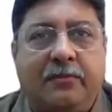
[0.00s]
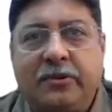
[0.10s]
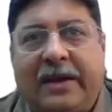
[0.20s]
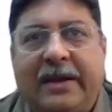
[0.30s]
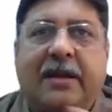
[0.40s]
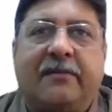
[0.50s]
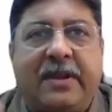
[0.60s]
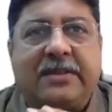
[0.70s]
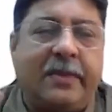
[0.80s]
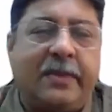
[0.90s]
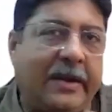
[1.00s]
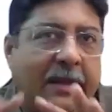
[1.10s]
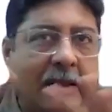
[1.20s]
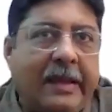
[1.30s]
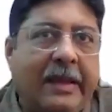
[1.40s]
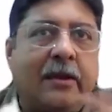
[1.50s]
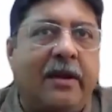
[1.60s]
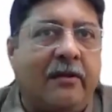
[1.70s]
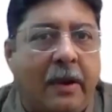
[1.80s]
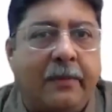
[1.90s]
So that kind of flexibility in our
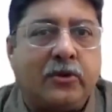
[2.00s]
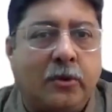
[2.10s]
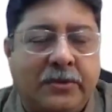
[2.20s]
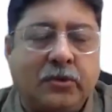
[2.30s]
environment should be.